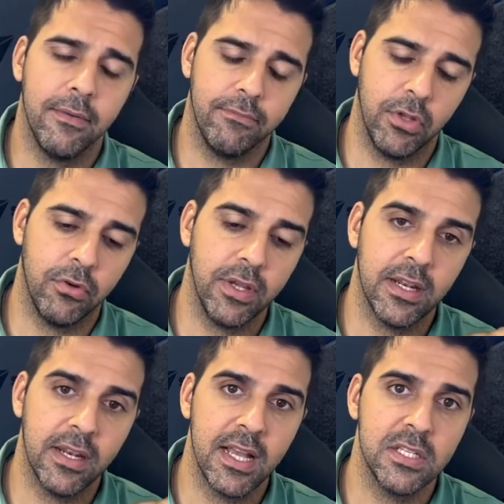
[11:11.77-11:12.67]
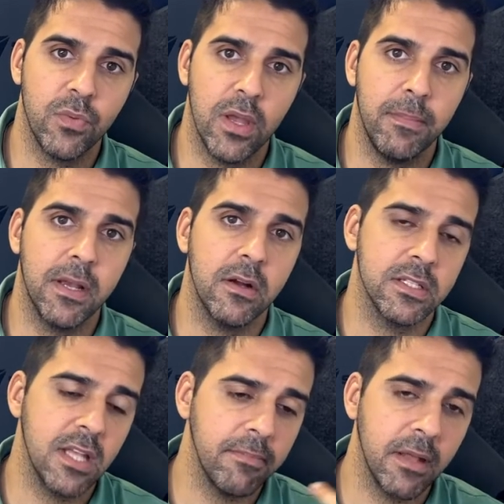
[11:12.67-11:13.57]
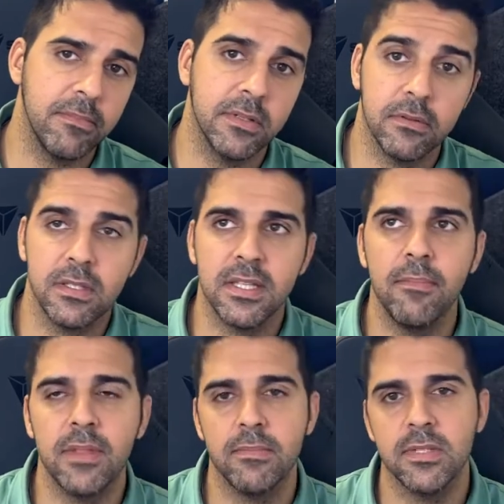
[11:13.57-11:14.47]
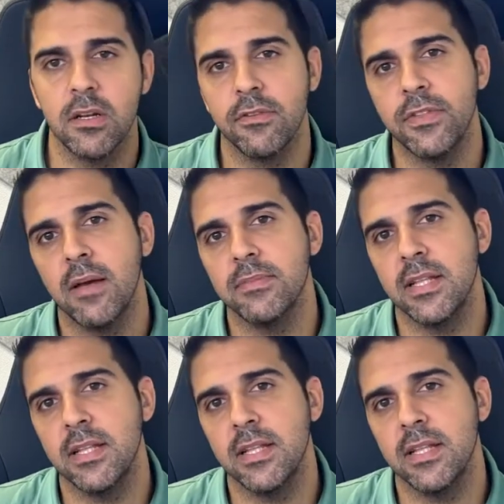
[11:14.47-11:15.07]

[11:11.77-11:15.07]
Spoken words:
in a nice way, because a lot of times,